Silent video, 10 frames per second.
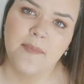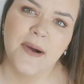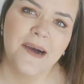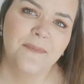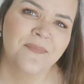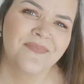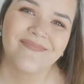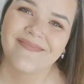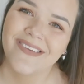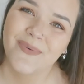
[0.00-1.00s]
But
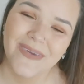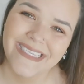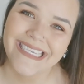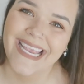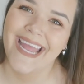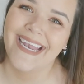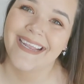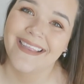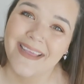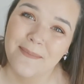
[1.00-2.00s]
once
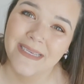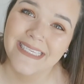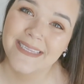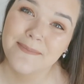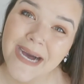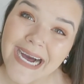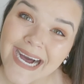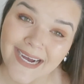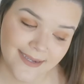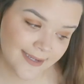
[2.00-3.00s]
again, they missed the
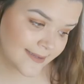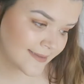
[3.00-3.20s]
mark.